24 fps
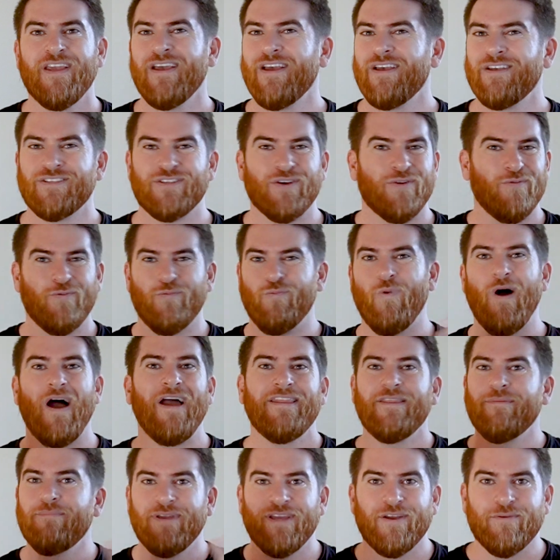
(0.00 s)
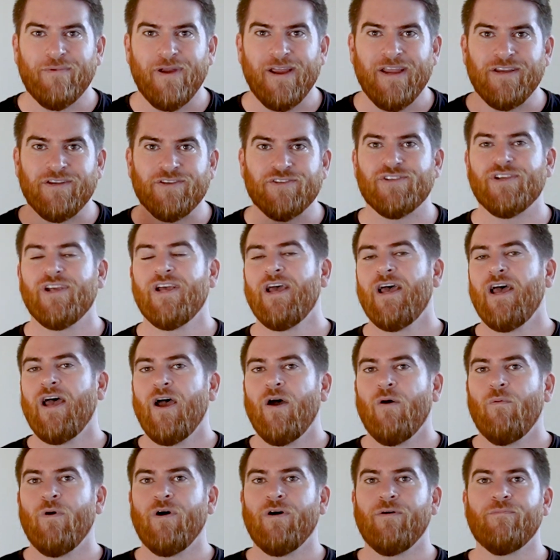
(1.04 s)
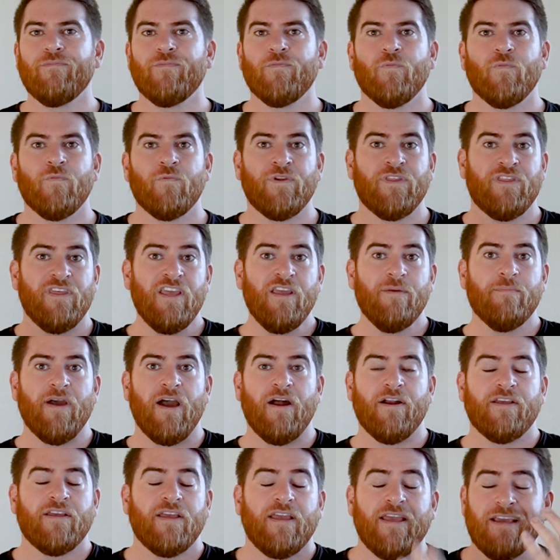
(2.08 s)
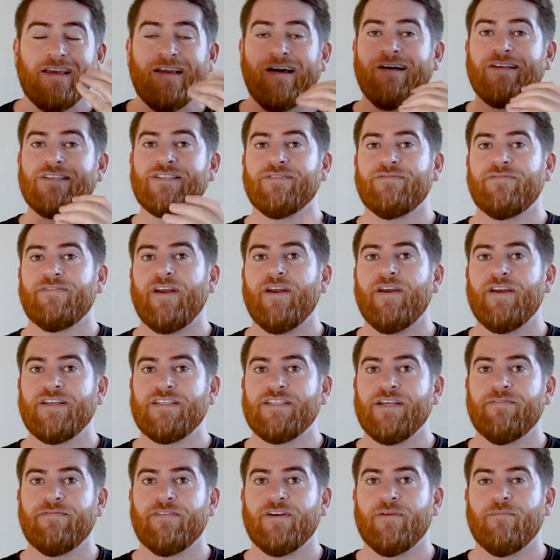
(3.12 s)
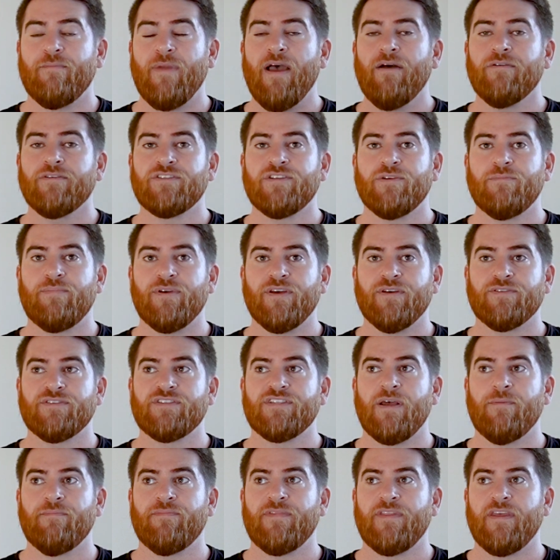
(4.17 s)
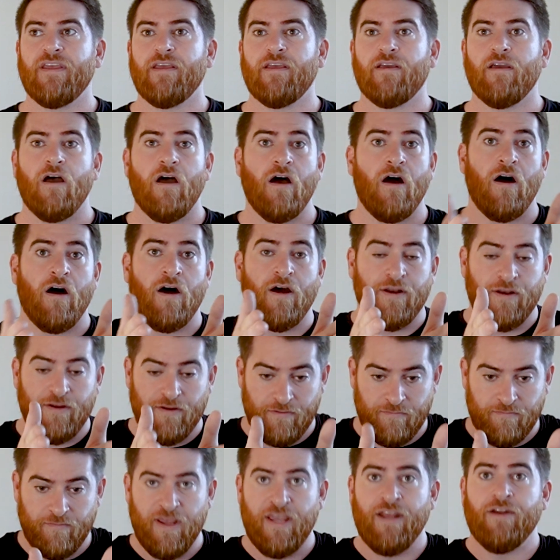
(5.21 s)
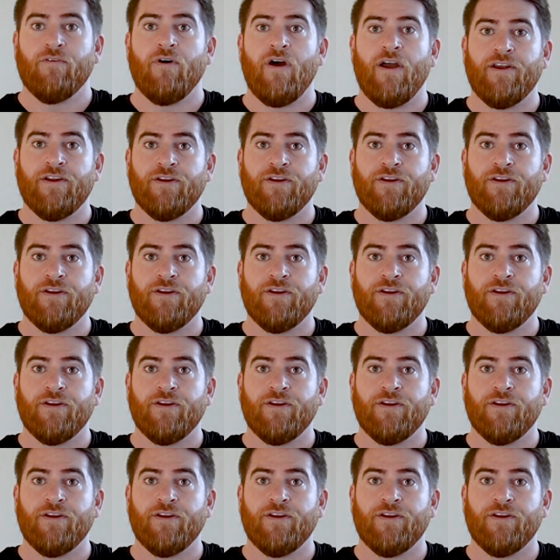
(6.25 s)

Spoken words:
So why the big range? Well, we think about it, it costs a very different amount to build something in line